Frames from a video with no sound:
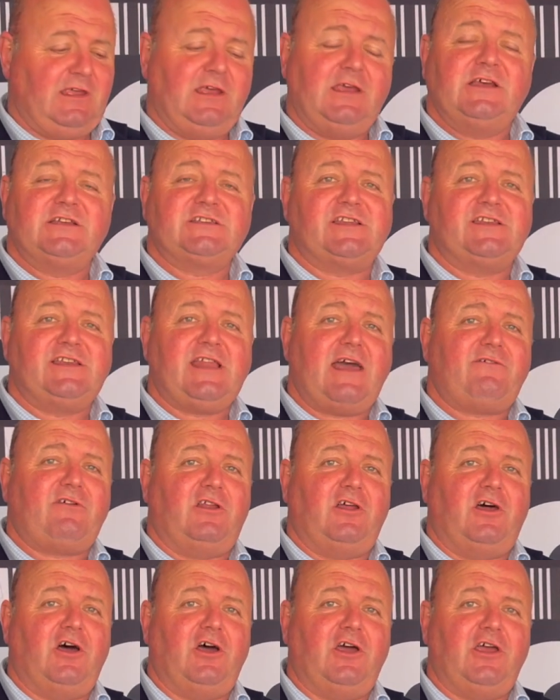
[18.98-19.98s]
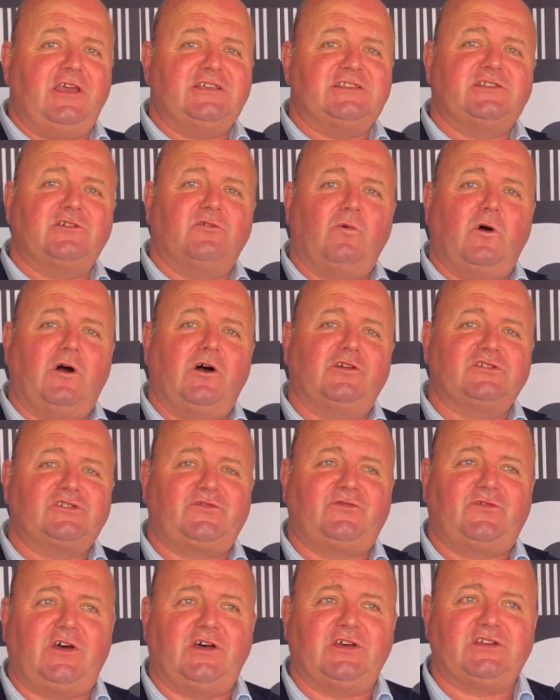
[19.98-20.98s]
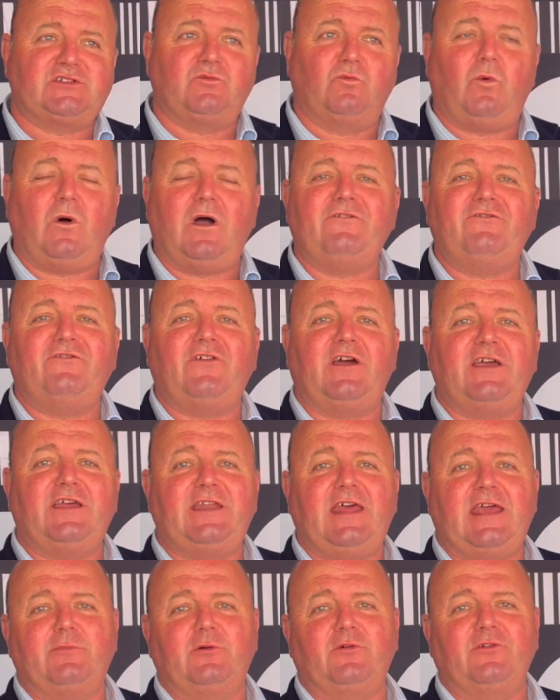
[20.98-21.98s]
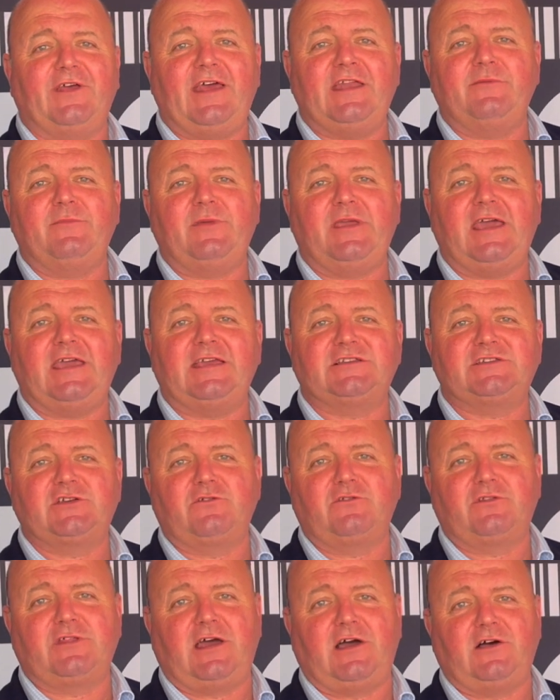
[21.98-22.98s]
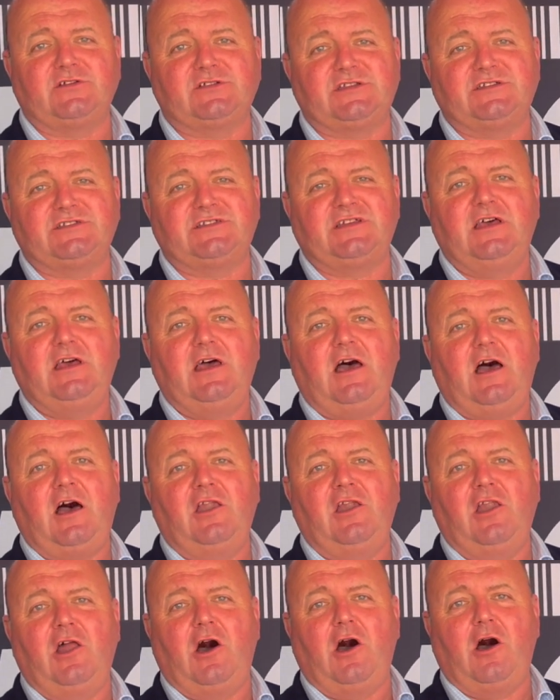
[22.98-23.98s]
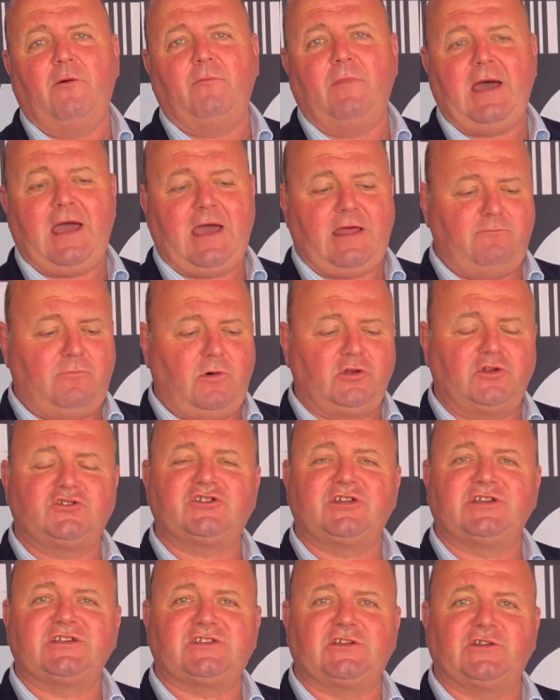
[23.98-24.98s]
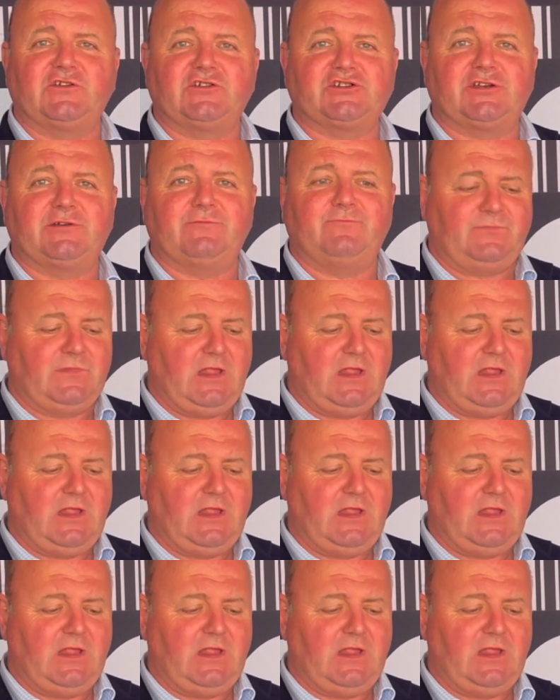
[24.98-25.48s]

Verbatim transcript: So NavAlert is the world's first Wi-Fi enabled NMEA 2000 alarm and monitoring solution.